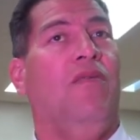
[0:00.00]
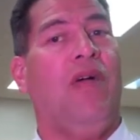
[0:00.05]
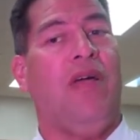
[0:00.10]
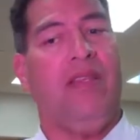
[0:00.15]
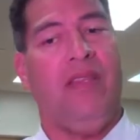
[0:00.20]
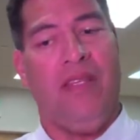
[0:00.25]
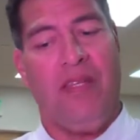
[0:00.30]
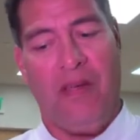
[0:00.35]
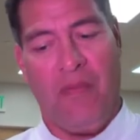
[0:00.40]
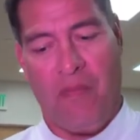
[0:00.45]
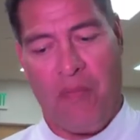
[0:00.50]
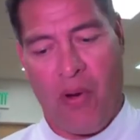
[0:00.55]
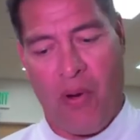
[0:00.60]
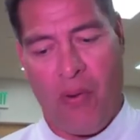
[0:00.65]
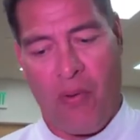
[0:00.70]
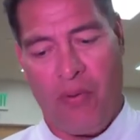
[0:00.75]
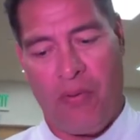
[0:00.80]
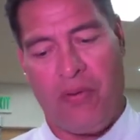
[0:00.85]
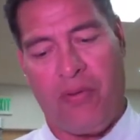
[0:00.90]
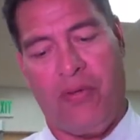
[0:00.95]
Well, I think
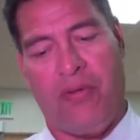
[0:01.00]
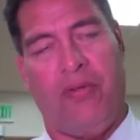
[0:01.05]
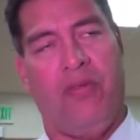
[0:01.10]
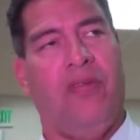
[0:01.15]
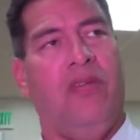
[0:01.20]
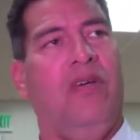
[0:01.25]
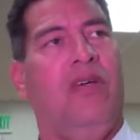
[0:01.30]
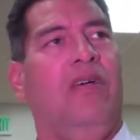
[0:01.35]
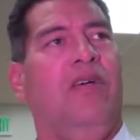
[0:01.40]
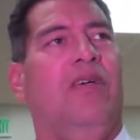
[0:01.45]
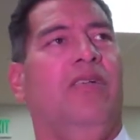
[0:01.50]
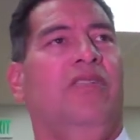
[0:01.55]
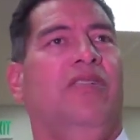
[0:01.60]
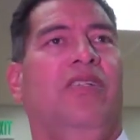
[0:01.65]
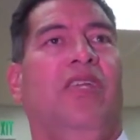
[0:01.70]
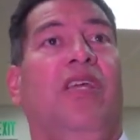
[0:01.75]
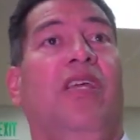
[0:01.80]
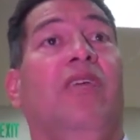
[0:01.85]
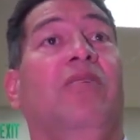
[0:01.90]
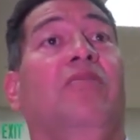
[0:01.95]
both
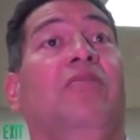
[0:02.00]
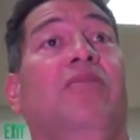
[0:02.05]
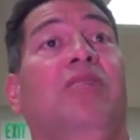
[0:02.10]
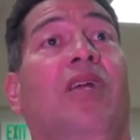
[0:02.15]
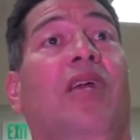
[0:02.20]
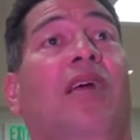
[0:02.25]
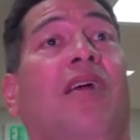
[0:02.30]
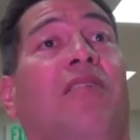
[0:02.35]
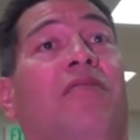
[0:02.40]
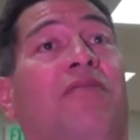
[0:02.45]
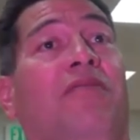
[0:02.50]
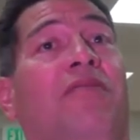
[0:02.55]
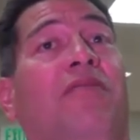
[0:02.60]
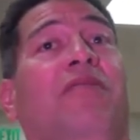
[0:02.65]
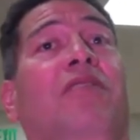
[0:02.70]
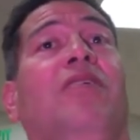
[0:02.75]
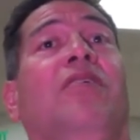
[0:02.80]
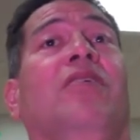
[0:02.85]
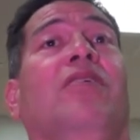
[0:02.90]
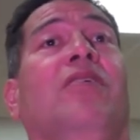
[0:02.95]
schemes
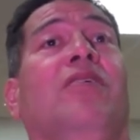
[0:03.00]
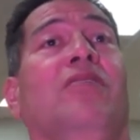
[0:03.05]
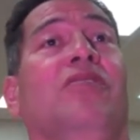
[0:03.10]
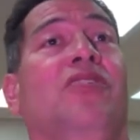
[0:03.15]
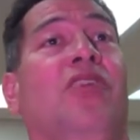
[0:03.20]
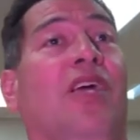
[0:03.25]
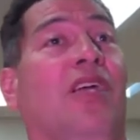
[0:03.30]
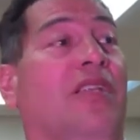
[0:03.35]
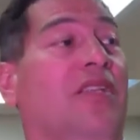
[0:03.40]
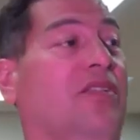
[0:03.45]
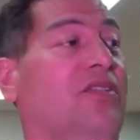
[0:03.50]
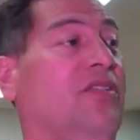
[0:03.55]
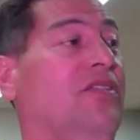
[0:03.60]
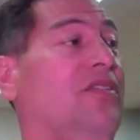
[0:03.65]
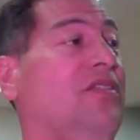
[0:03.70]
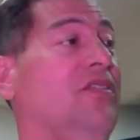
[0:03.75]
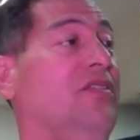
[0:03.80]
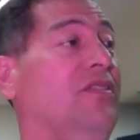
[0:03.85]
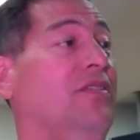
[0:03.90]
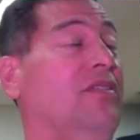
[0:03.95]
have their
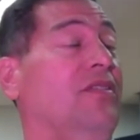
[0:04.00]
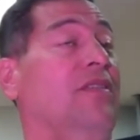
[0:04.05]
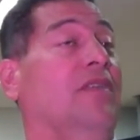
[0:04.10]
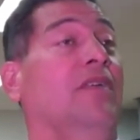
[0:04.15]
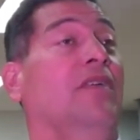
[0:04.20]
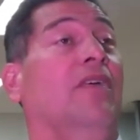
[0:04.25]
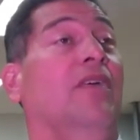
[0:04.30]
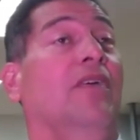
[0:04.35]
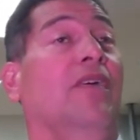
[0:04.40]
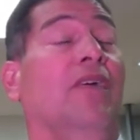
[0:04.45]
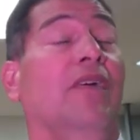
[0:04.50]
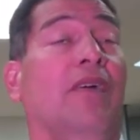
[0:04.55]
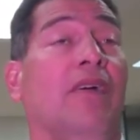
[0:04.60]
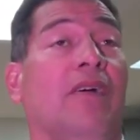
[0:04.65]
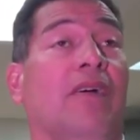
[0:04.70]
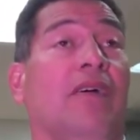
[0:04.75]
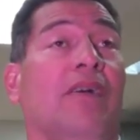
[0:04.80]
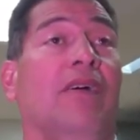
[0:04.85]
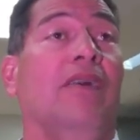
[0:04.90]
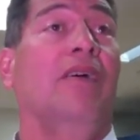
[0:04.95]
challenges.
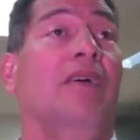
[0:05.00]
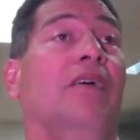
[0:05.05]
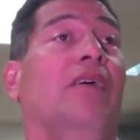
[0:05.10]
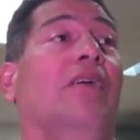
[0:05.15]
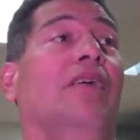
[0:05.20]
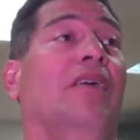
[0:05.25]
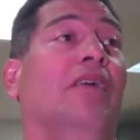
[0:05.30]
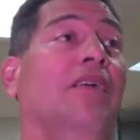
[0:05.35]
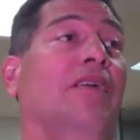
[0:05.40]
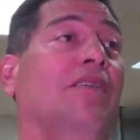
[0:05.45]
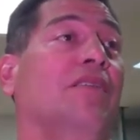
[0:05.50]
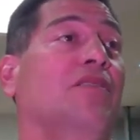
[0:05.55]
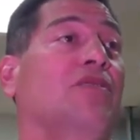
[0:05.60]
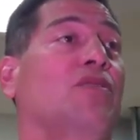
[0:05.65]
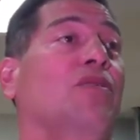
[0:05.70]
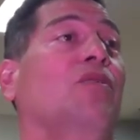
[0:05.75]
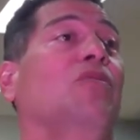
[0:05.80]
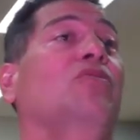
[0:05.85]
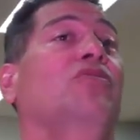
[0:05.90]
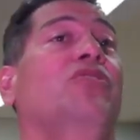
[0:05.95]
And the
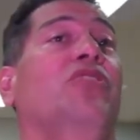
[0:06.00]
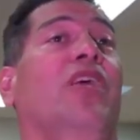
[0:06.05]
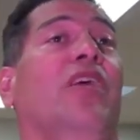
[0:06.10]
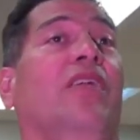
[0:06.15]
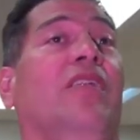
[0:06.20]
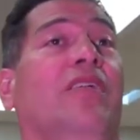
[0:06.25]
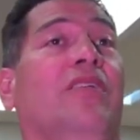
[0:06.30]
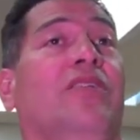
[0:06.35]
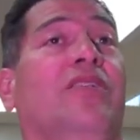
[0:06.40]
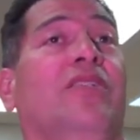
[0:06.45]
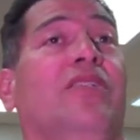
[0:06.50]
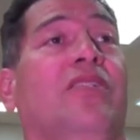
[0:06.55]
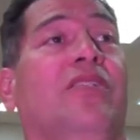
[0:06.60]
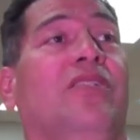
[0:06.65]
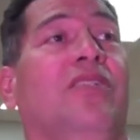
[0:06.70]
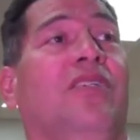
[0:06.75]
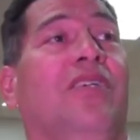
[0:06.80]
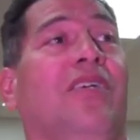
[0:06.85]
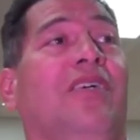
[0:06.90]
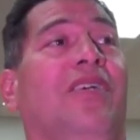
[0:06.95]
zone challenge
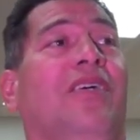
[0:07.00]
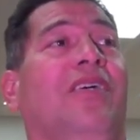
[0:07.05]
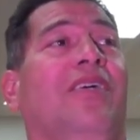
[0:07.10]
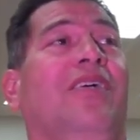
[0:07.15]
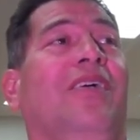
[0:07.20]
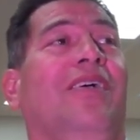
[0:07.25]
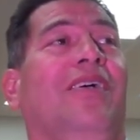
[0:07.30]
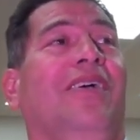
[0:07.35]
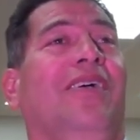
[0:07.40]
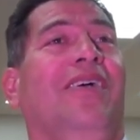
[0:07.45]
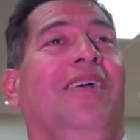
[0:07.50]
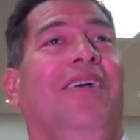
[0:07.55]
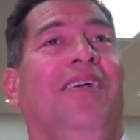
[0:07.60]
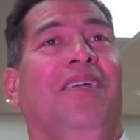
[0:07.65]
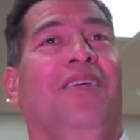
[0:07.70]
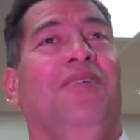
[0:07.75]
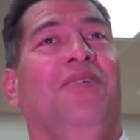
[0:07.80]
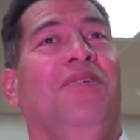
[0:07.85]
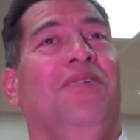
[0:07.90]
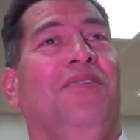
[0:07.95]
is
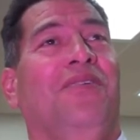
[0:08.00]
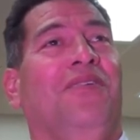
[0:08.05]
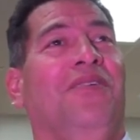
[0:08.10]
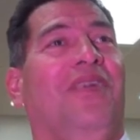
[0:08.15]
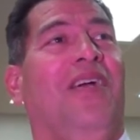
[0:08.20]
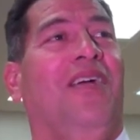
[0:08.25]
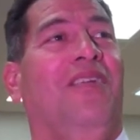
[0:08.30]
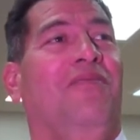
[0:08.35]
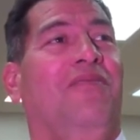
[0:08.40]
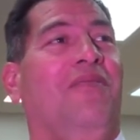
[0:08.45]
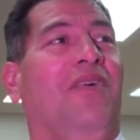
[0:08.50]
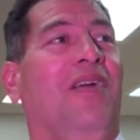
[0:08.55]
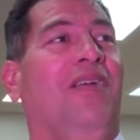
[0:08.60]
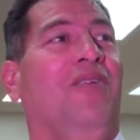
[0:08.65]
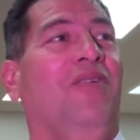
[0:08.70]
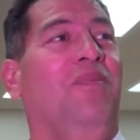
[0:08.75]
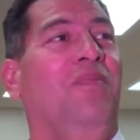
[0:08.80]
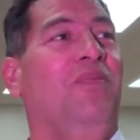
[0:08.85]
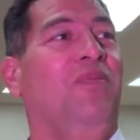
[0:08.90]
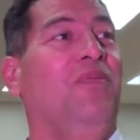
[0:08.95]
you've got to
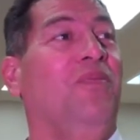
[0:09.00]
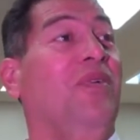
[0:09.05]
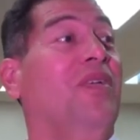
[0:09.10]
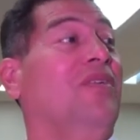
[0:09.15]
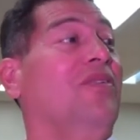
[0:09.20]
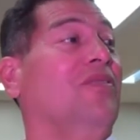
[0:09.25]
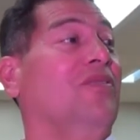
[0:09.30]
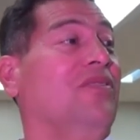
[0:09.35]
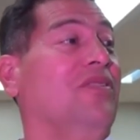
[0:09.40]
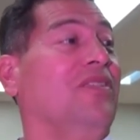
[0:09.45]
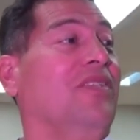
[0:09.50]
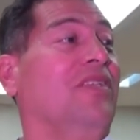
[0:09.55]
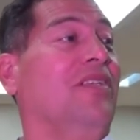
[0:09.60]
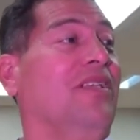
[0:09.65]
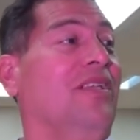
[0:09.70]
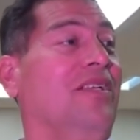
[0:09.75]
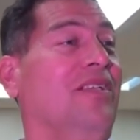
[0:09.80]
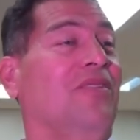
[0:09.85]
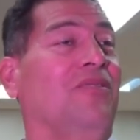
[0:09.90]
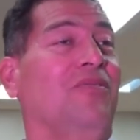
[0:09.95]
find open windows,
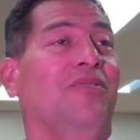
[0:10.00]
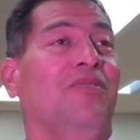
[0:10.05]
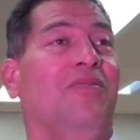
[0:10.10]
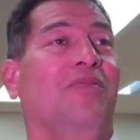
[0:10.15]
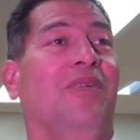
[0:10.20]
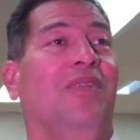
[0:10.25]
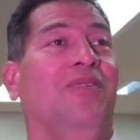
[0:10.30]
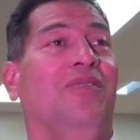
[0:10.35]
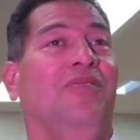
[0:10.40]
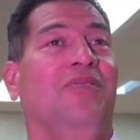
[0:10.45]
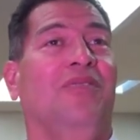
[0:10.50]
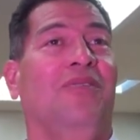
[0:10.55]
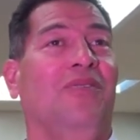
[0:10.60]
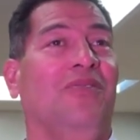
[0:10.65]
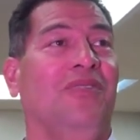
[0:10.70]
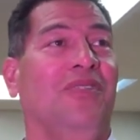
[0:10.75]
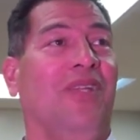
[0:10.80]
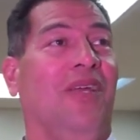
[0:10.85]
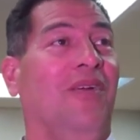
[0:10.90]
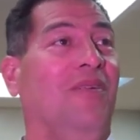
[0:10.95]
and those windows
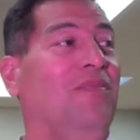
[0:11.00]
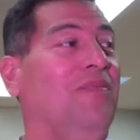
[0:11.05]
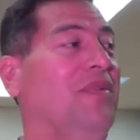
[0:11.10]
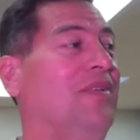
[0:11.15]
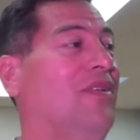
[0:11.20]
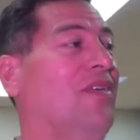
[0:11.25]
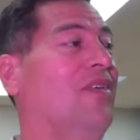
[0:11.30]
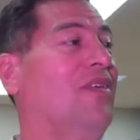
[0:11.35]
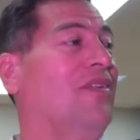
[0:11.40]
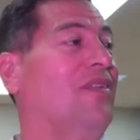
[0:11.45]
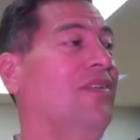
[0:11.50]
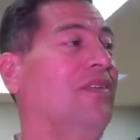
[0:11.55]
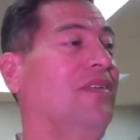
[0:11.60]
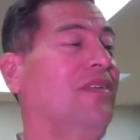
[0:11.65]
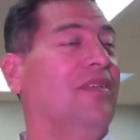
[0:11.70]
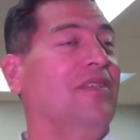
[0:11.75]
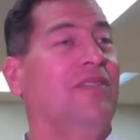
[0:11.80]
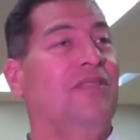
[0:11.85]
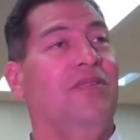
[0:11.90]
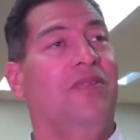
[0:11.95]
don't stay open long.
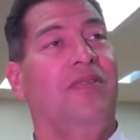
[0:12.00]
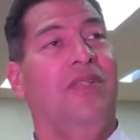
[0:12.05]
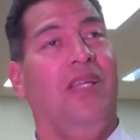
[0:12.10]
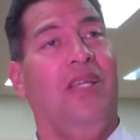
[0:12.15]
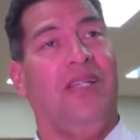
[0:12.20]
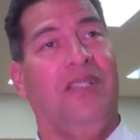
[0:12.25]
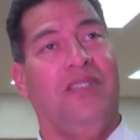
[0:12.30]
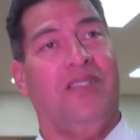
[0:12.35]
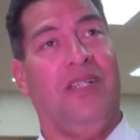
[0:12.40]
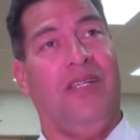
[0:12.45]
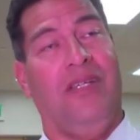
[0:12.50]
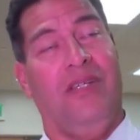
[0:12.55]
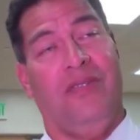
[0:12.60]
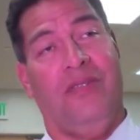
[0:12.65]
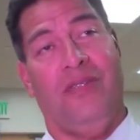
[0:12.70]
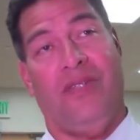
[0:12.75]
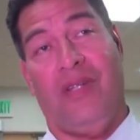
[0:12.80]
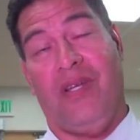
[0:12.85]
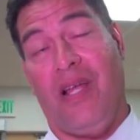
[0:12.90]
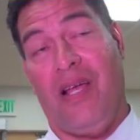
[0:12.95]
And so the
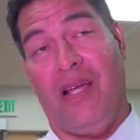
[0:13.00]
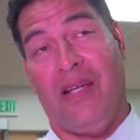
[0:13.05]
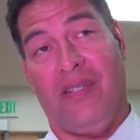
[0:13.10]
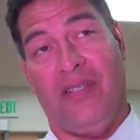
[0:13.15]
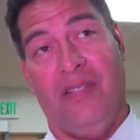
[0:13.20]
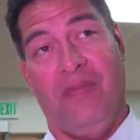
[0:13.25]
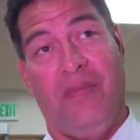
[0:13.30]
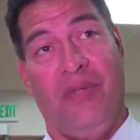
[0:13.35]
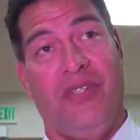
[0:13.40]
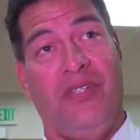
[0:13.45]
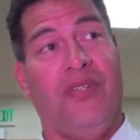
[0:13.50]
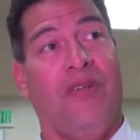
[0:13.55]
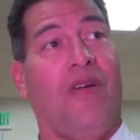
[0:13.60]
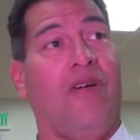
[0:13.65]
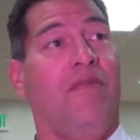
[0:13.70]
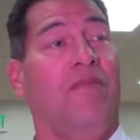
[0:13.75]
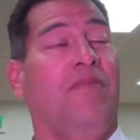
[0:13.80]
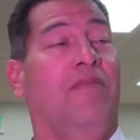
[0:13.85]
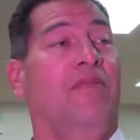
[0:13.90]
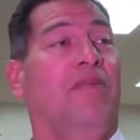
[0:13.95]
execution has to be
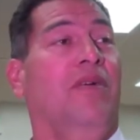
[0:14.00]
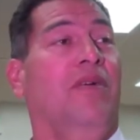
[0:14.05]
sharp.